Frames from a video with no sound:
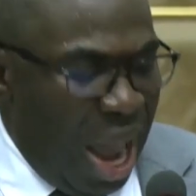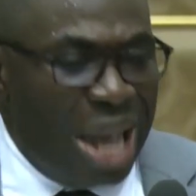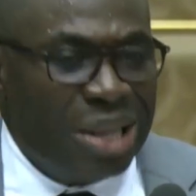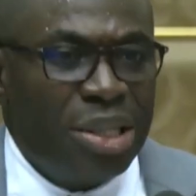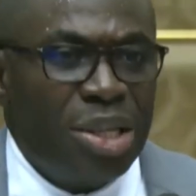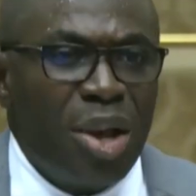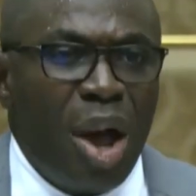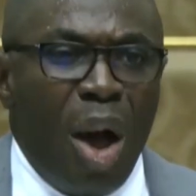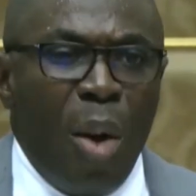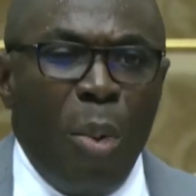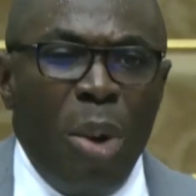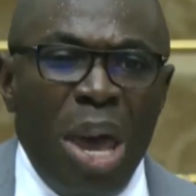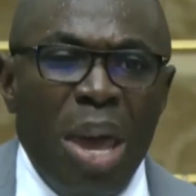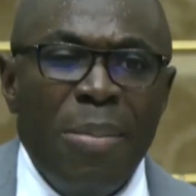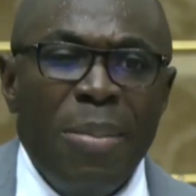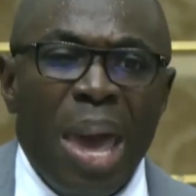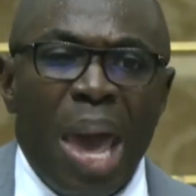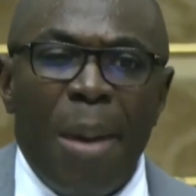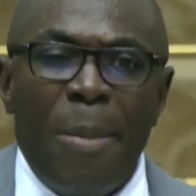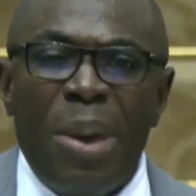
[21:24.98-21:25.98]
And so
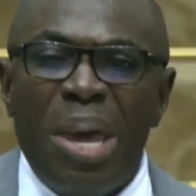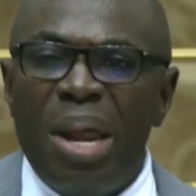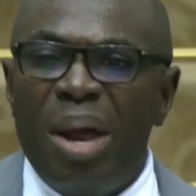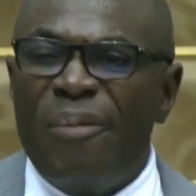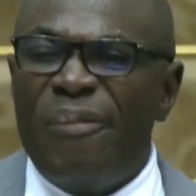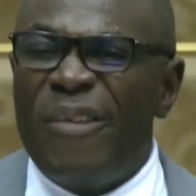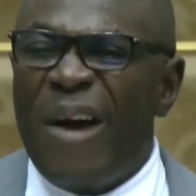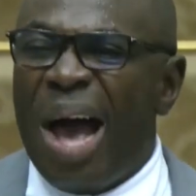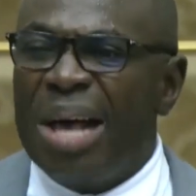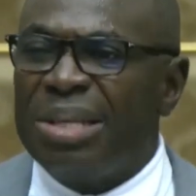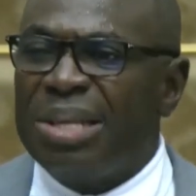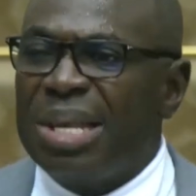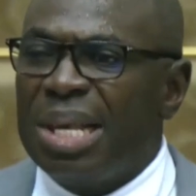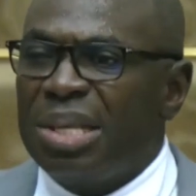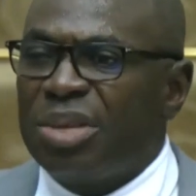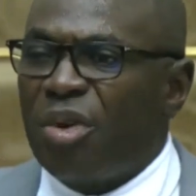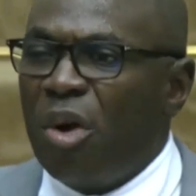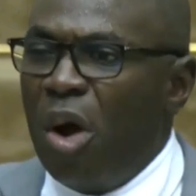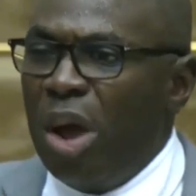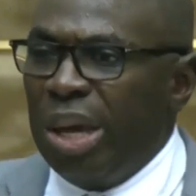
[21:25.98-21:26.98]
we may be the
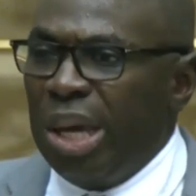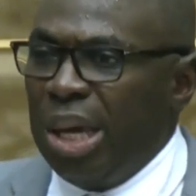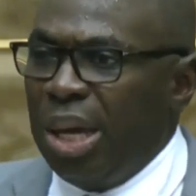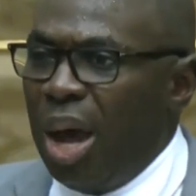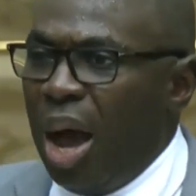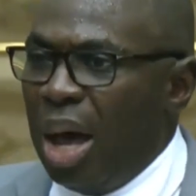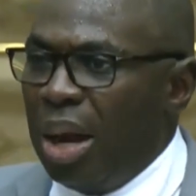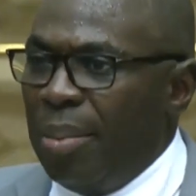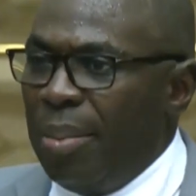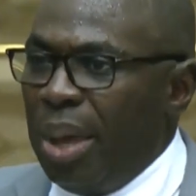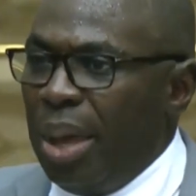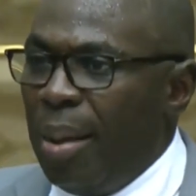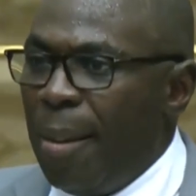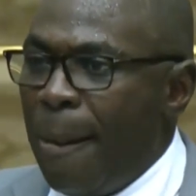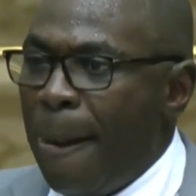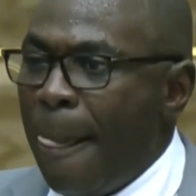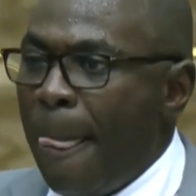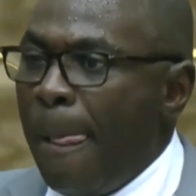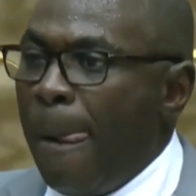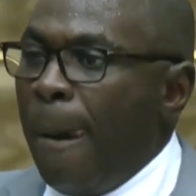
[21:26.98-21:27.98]
fastest growing economy,
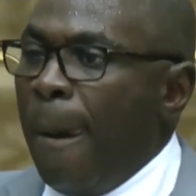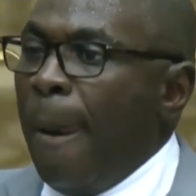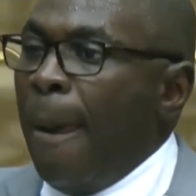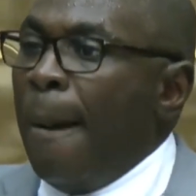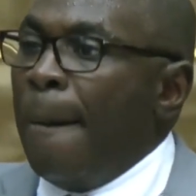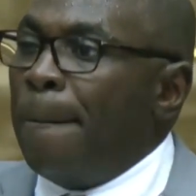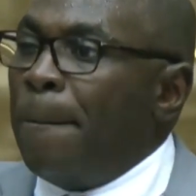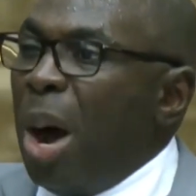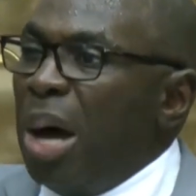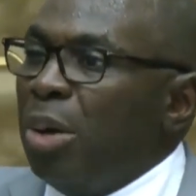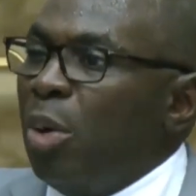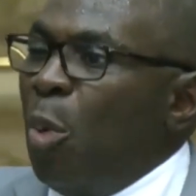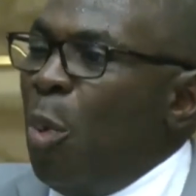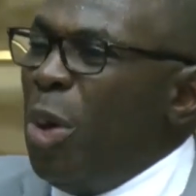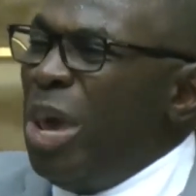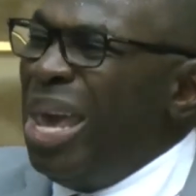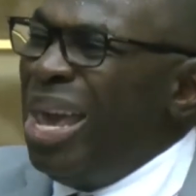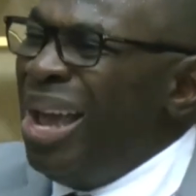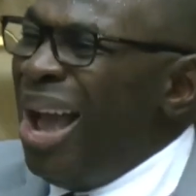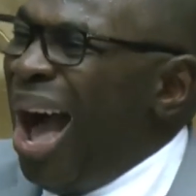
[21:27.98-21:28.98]
but
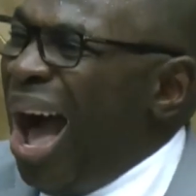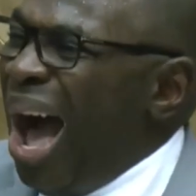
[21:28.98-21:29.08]
we